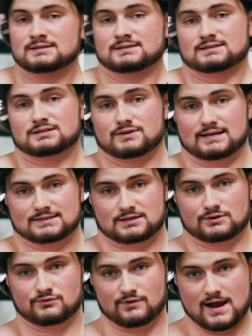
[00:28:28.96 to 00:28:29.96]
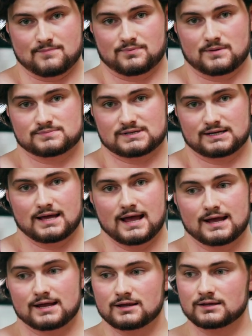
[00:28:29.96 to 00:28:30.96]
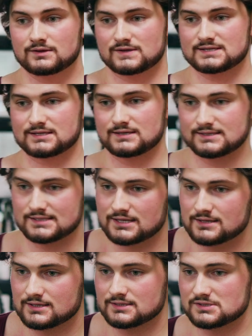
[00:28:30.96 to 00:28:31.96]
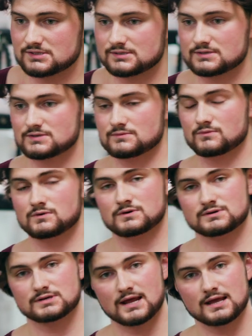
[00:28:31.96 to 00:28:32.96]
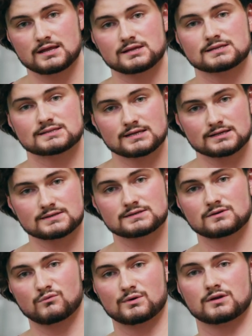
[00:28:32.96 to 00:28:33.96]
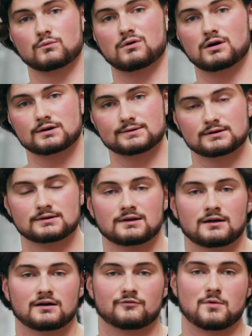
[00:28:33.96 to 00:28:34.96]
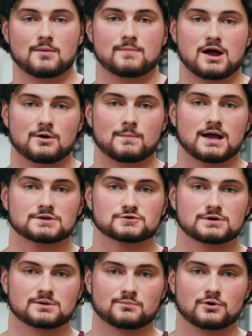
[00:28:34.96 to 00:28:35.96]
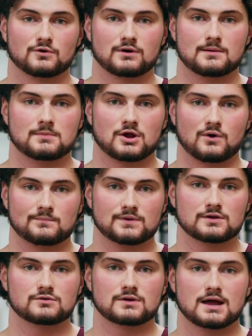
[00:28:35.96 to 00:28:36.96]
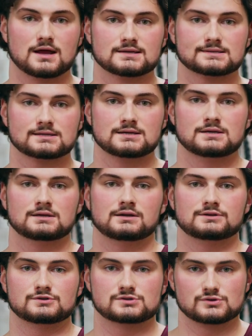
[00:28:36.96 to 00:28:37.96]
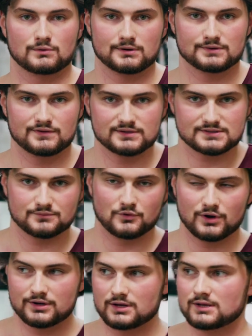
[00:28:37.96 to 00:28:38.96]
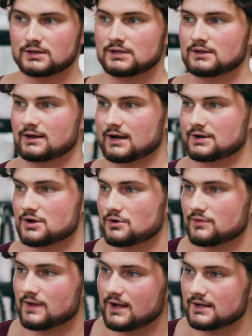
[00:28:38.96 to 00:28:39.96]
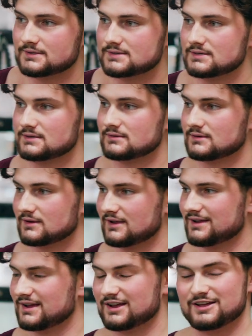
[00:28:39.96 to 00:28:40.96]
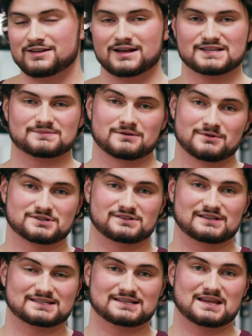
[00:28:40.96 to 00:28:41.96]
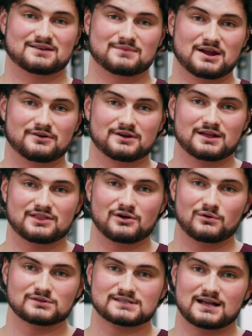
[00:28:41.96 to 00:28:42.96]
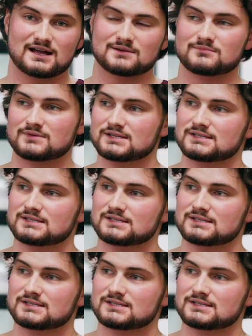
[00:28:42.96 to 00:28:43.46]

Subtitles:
So that's gonna wrap up today. This is day 6, week 1 of my MyoMax training program. I hope that you guys enjoyed this one. I know that I was pretty much in the same area the whole time.